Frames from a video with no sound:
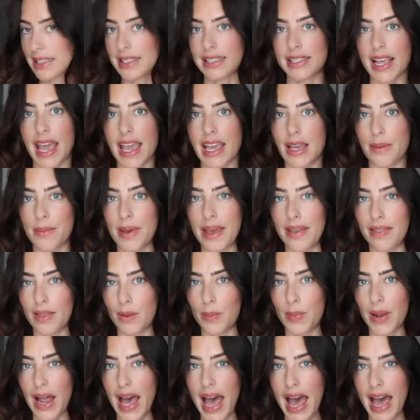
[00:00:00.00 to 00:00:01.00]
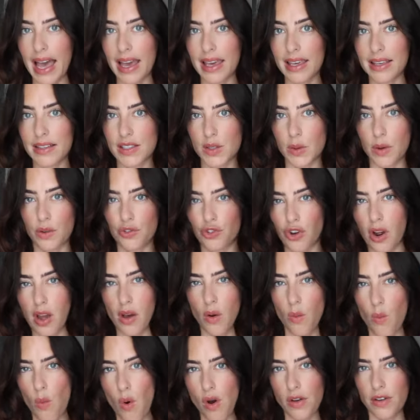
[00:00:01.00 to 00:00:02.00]
same in the black, so I'll try
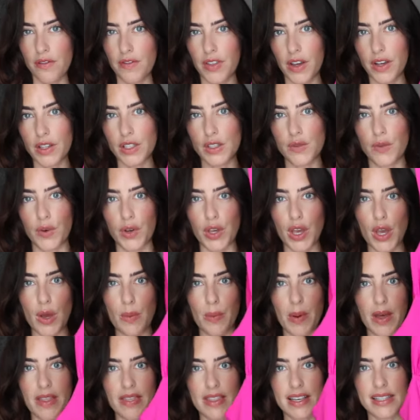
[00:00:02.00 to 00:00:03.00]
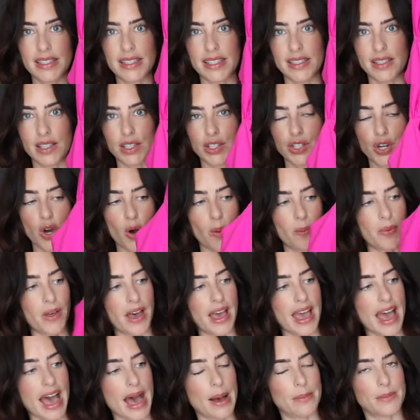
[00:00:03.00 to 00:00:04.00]
on one of those for you, but this is the top
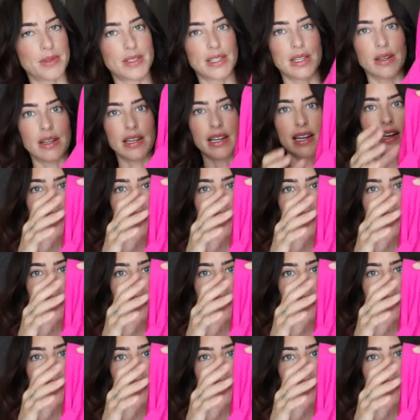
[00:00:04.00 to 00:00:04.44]
that I absolutely